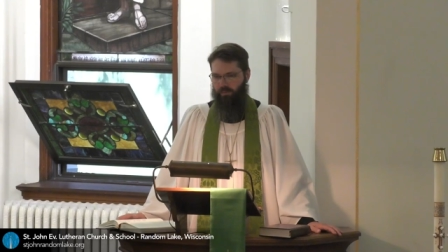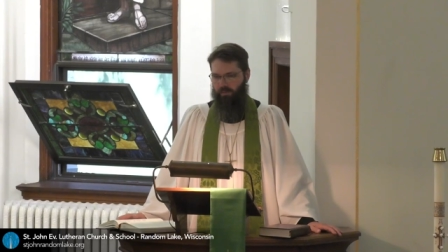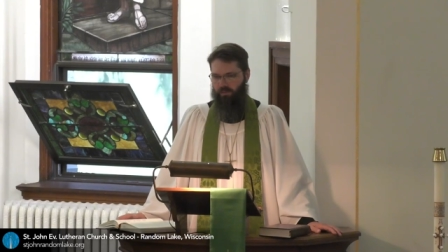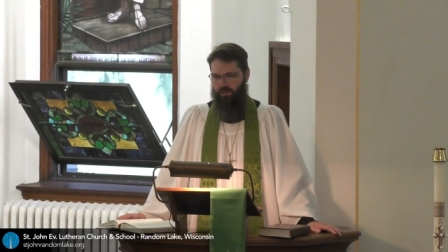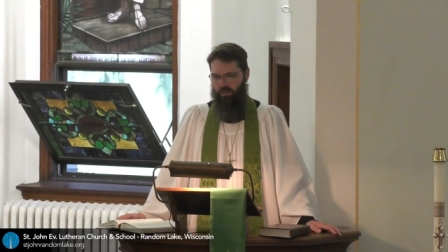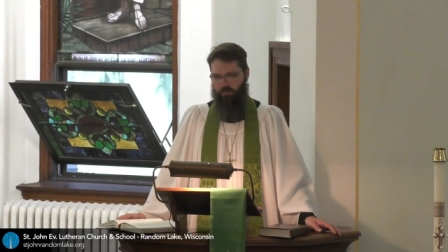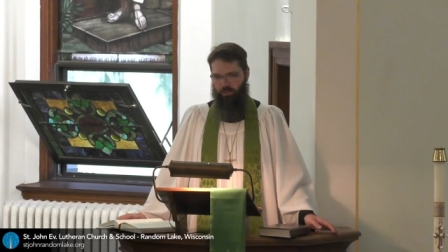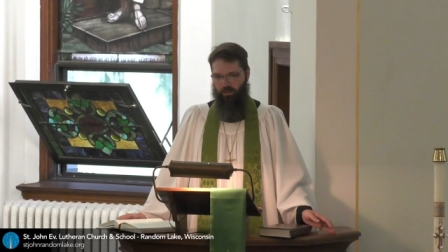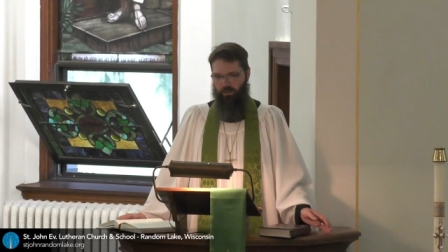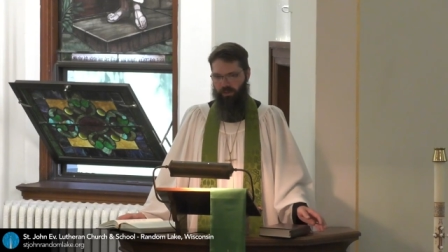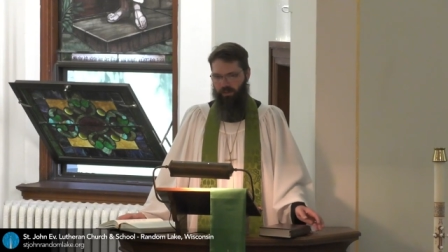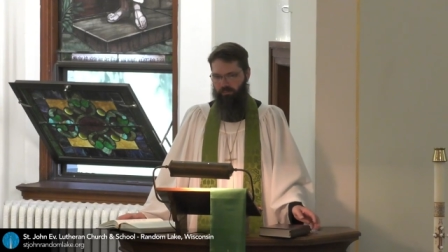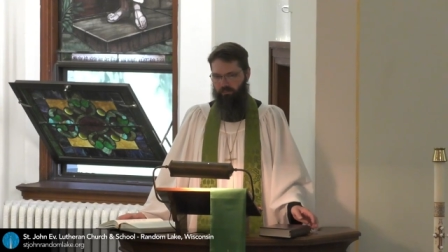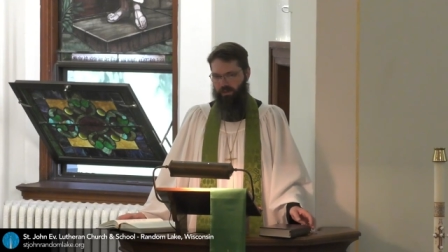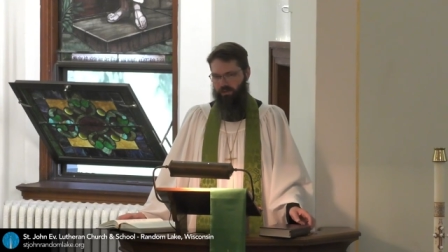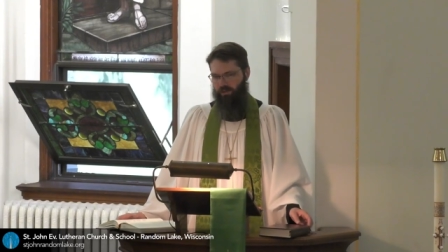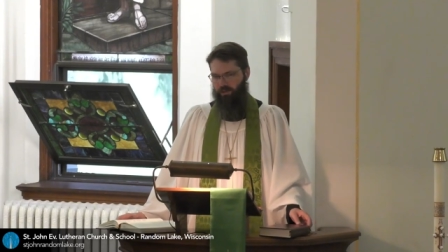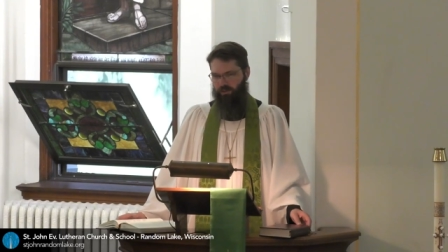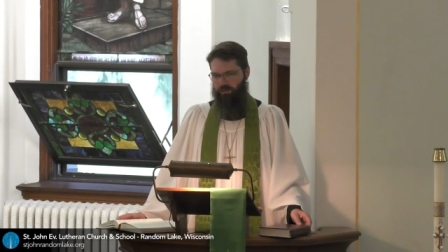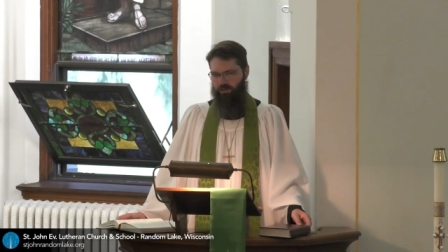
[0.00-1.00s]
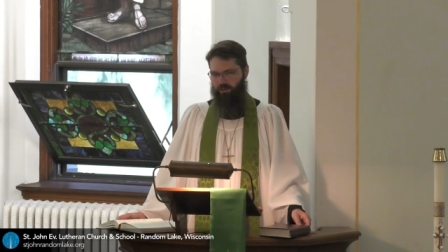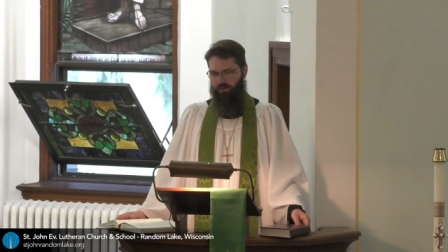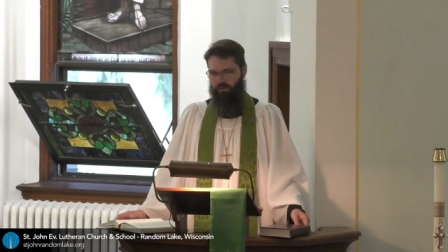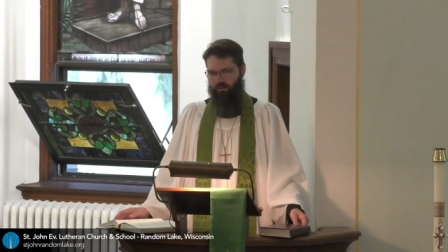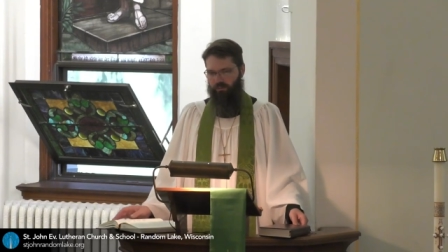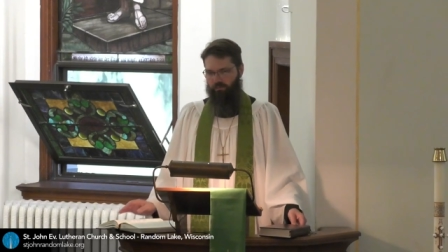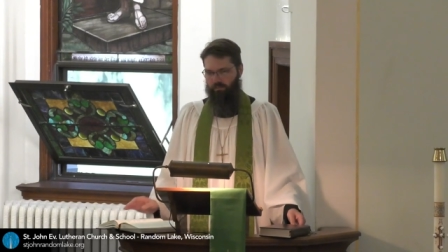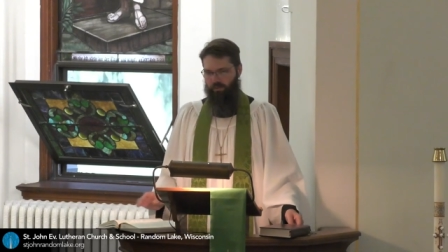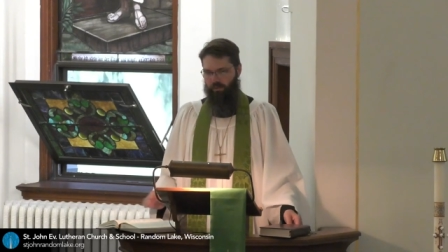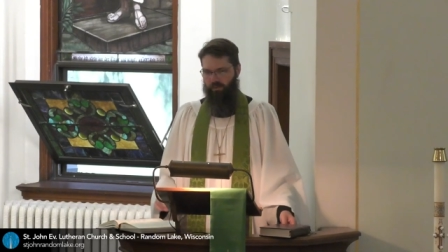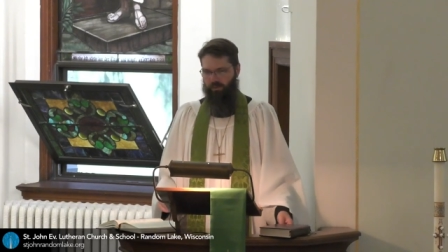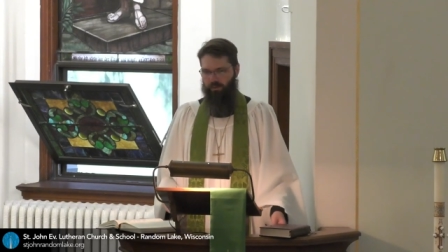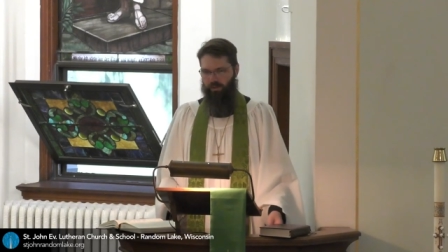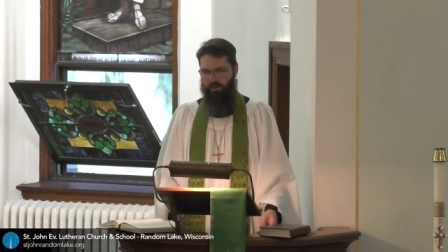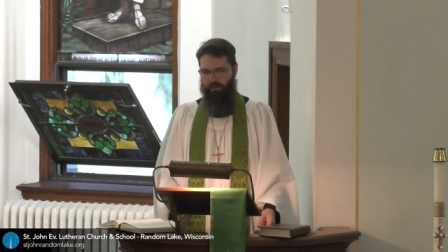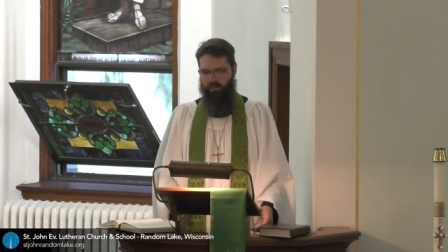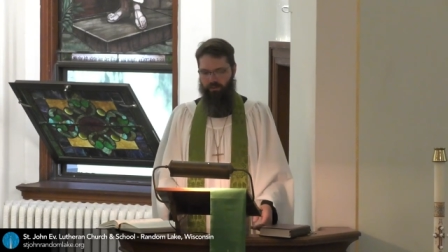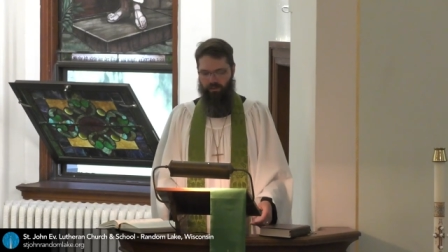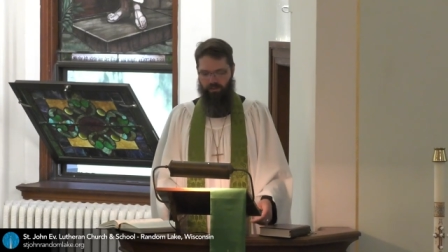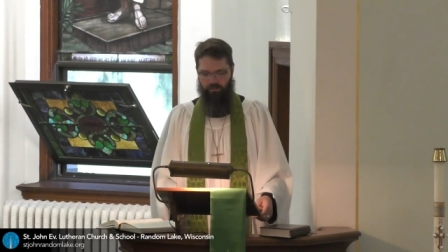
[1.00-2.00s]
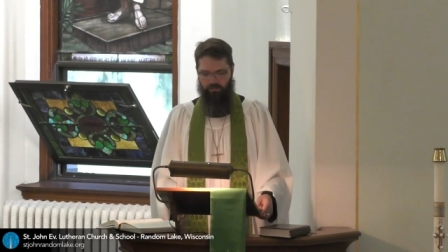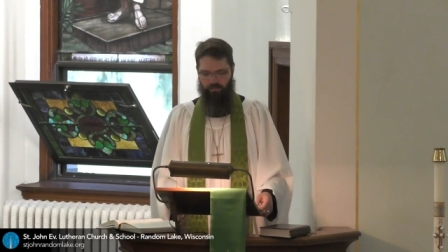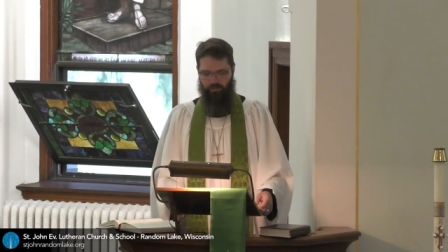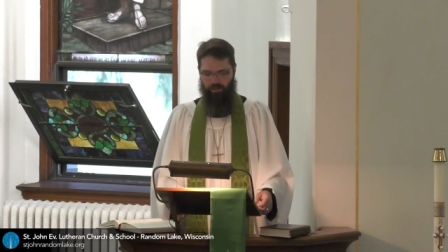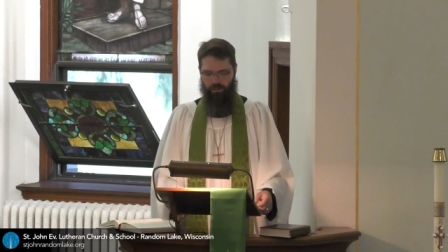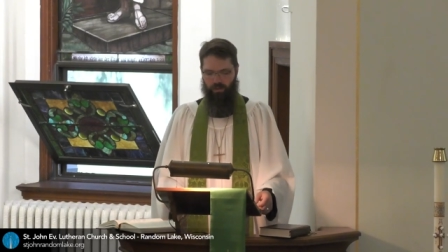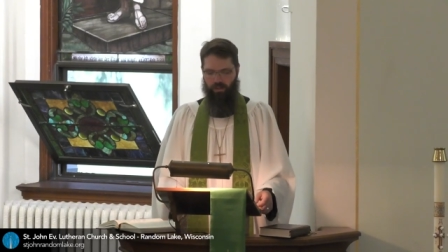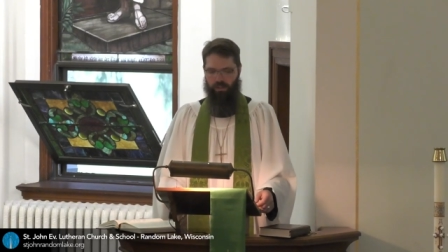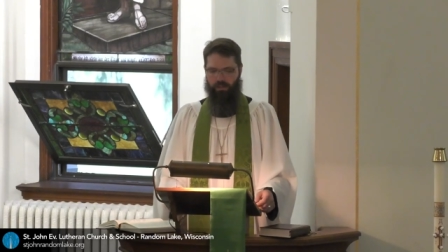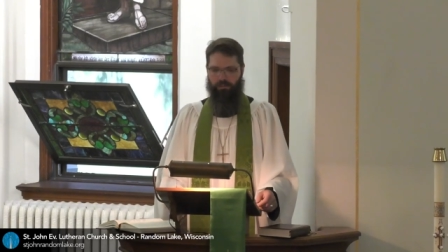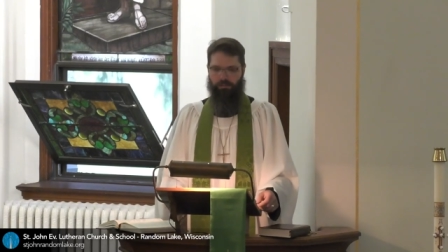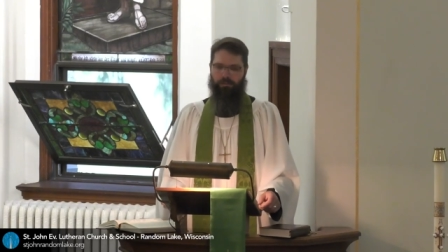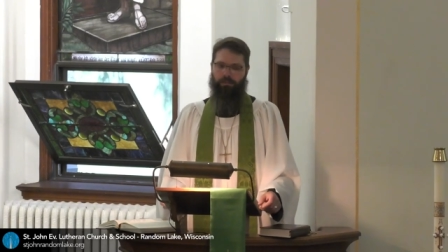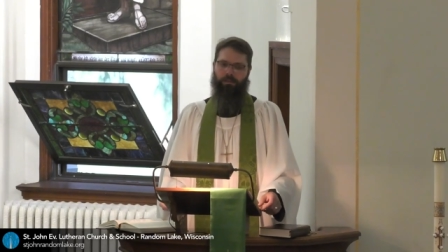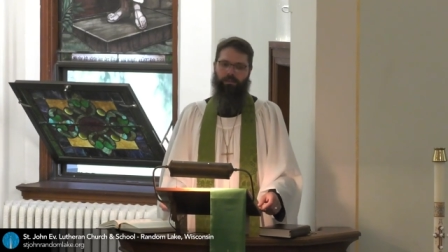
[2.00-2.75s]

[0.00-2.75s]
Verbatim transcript: supporting missions both here and abroad,